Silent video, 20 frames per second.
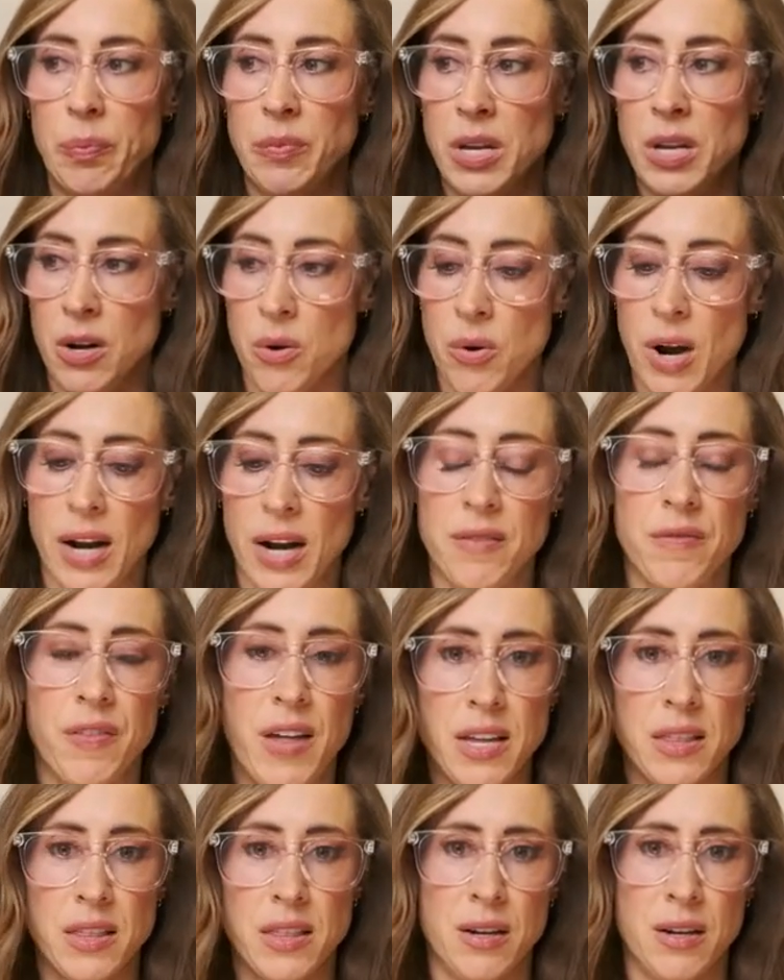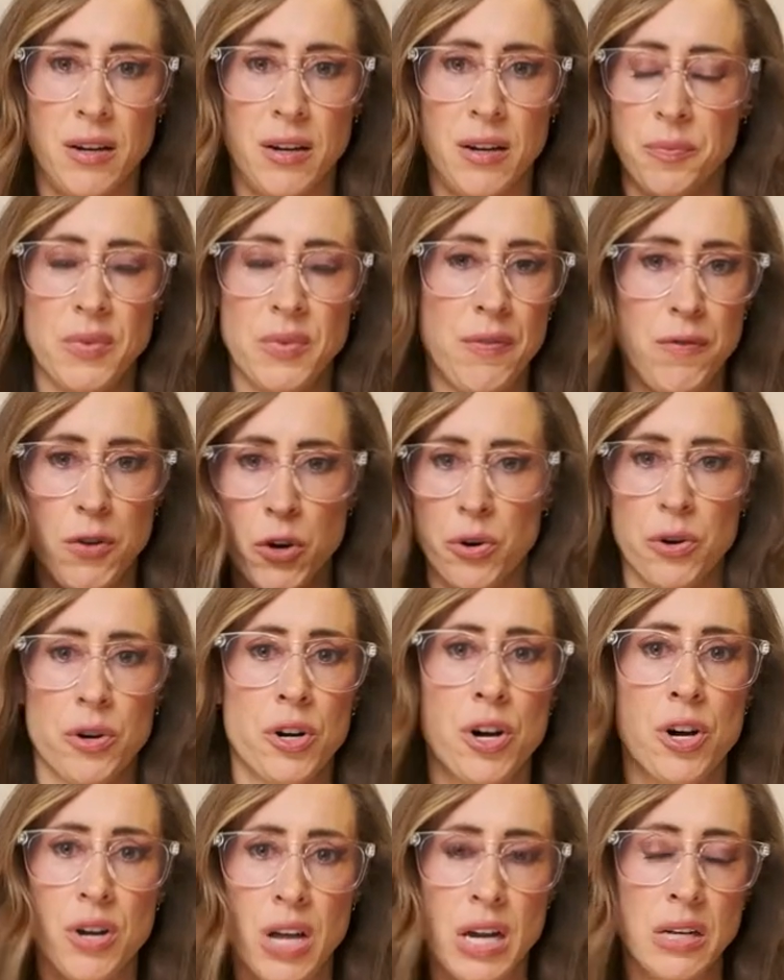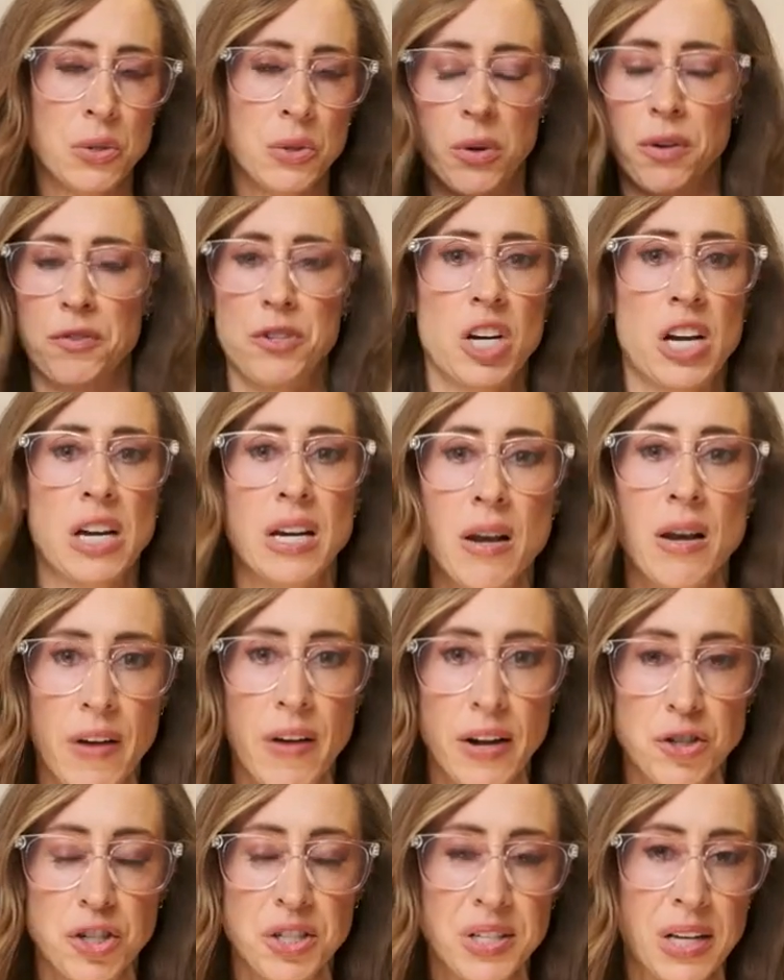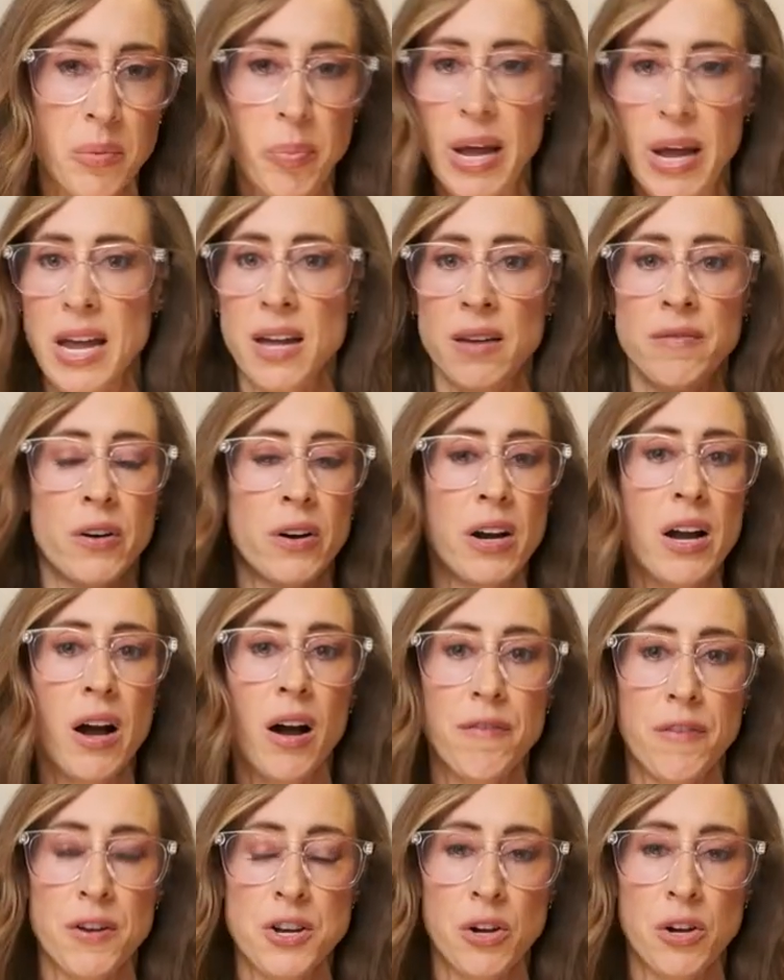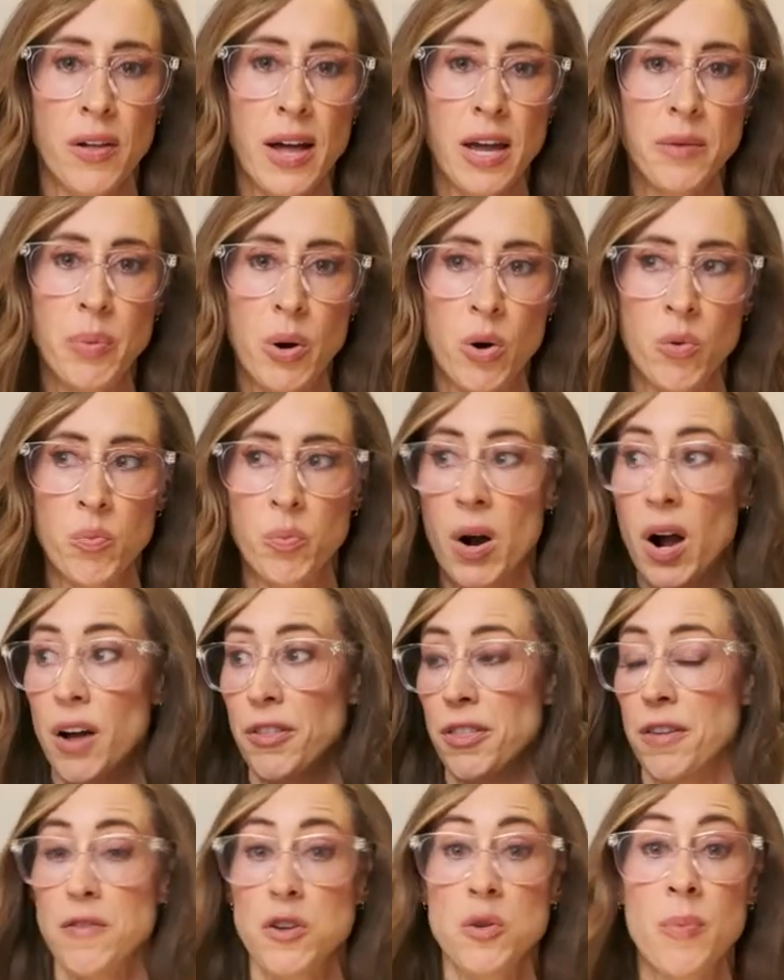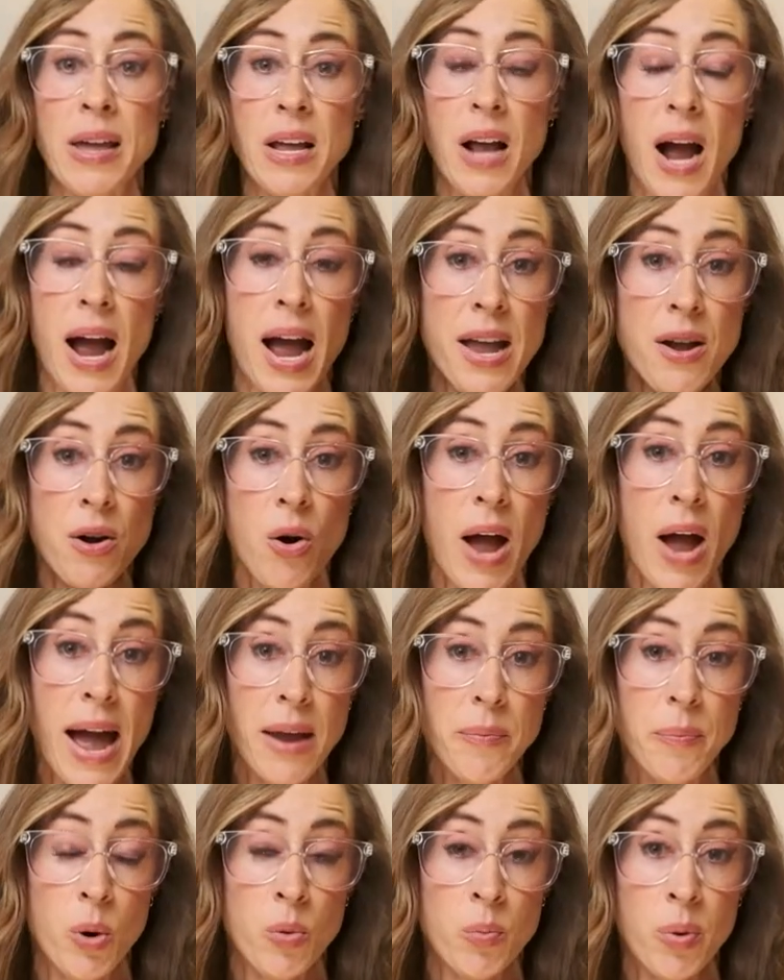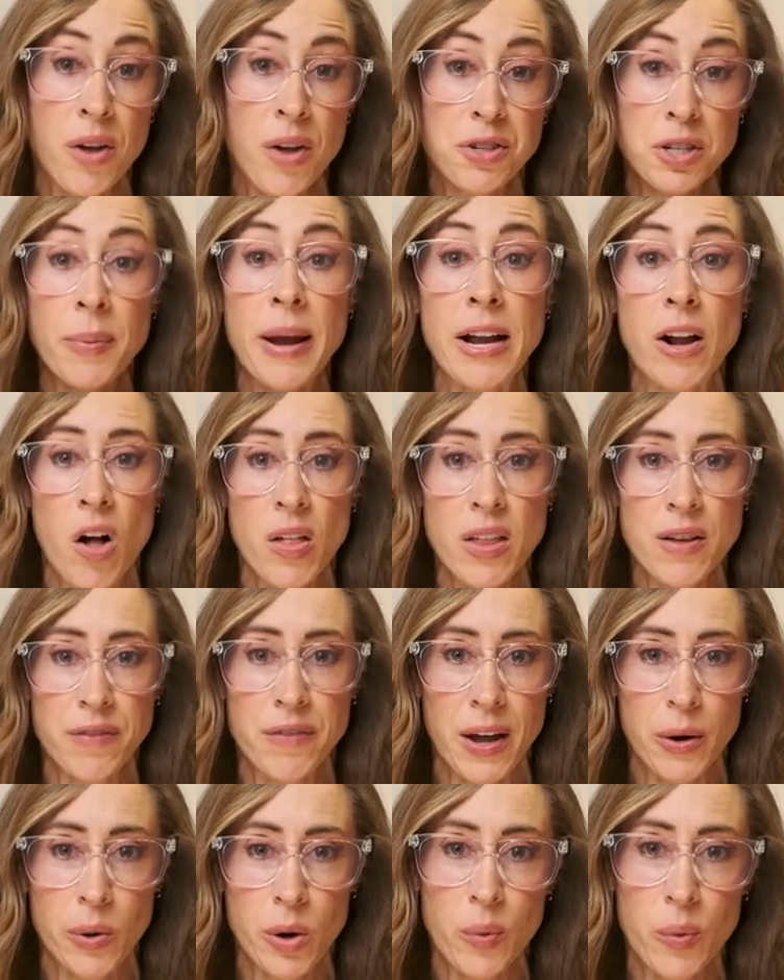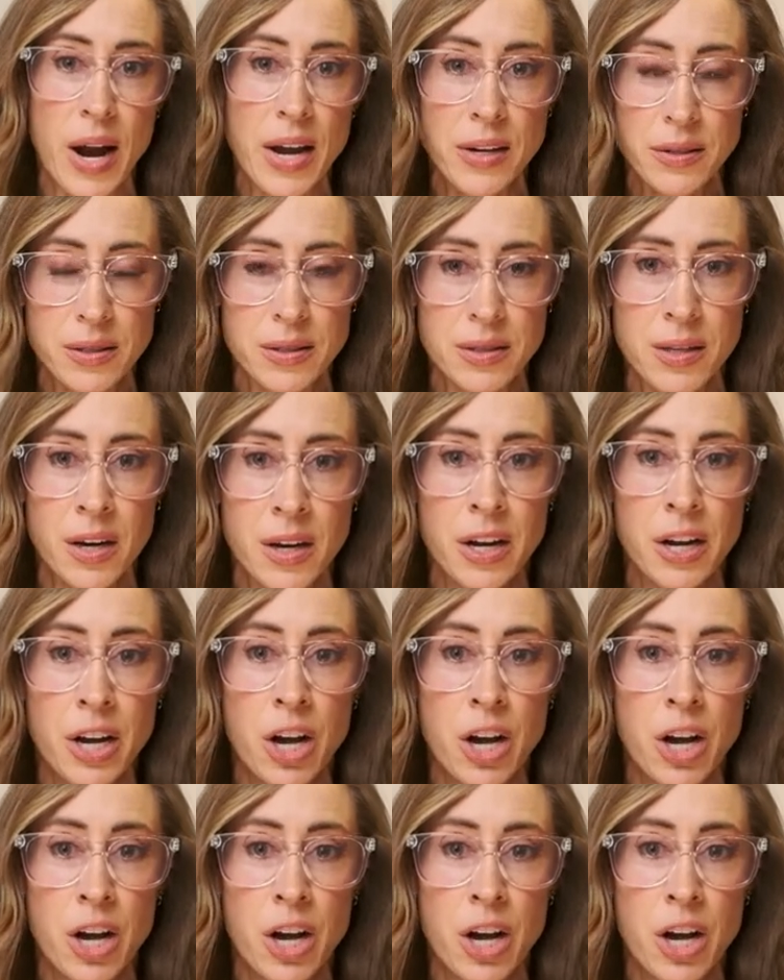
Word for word: you know, kind of like the, if you're cooking sort of chicken and veggies in a pan very often, you'll add bone broth. If you make, I add bone broth to my cauliflower rice.